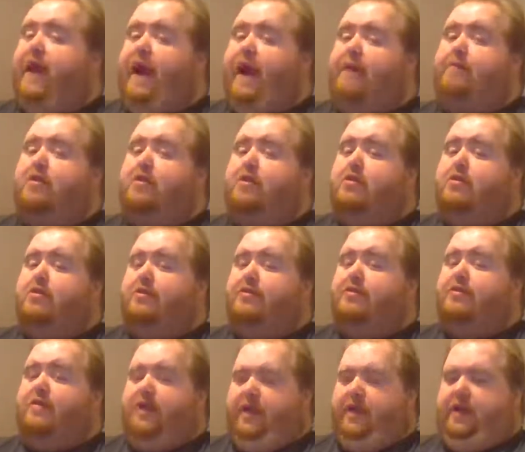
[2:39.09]

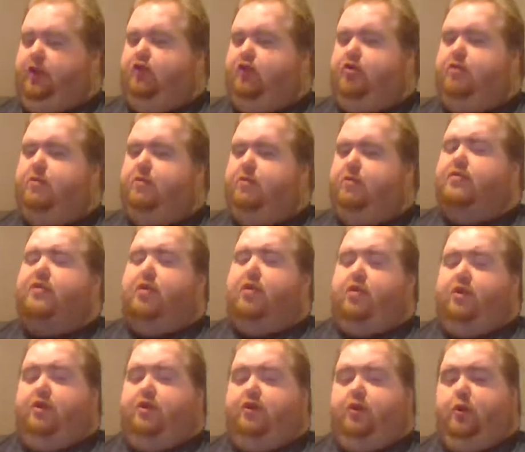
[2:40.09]
gamers like YouTubers
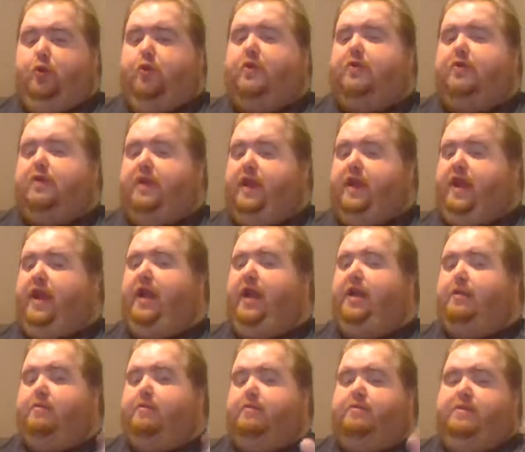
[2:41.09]
are doing the
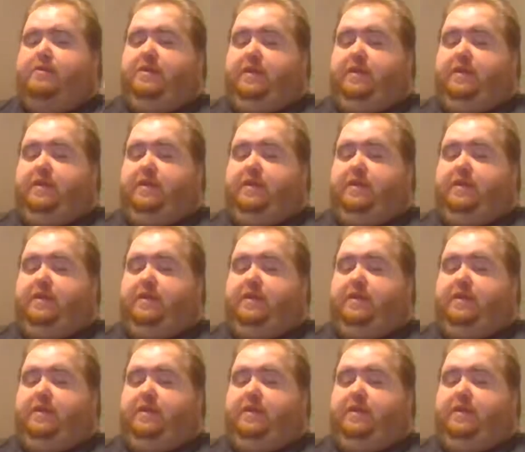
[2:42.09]
game